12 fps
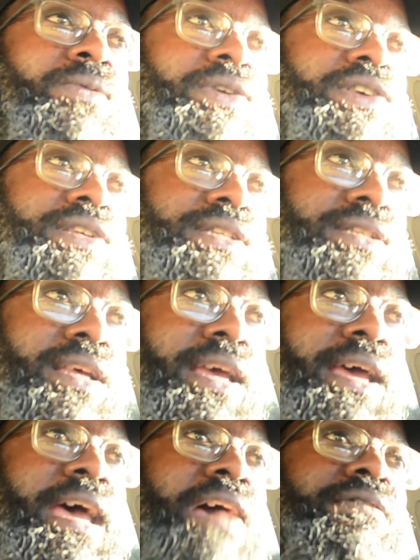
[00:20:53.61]
which is
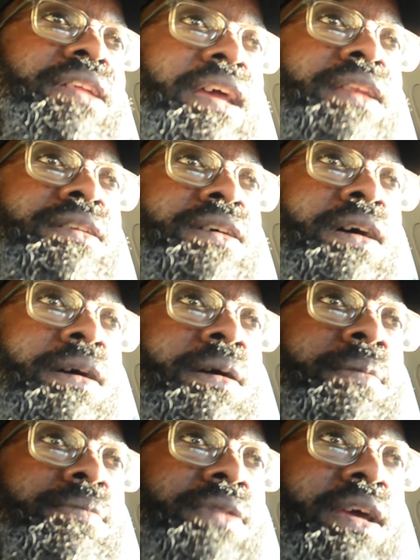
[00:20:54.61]
having
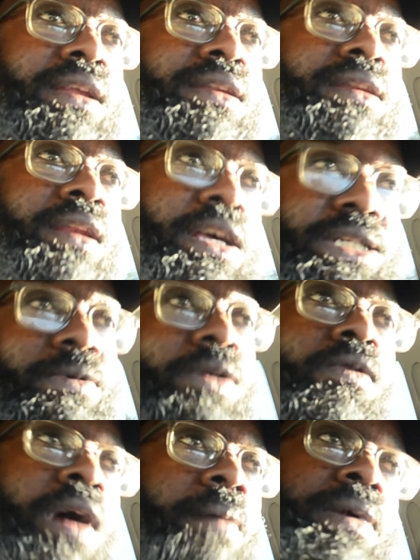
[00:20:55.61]
income that doesn't
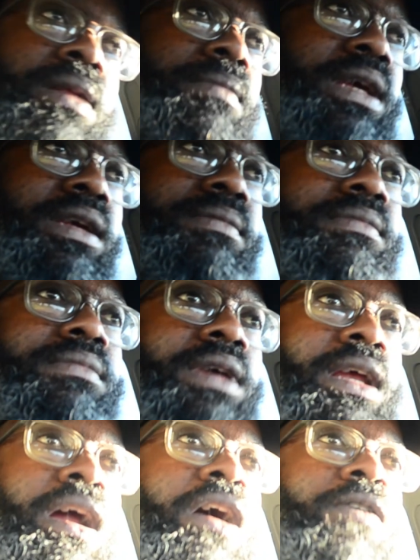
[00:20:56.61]
require me to be
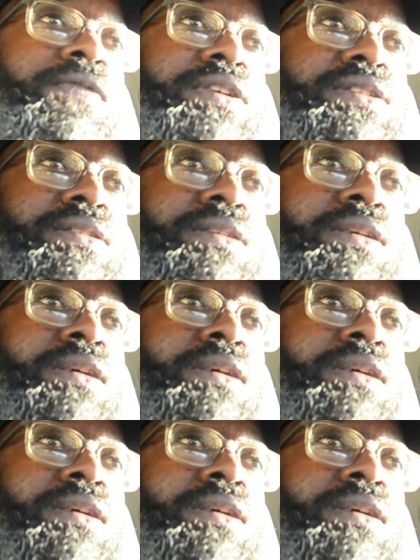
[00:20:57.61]
in office.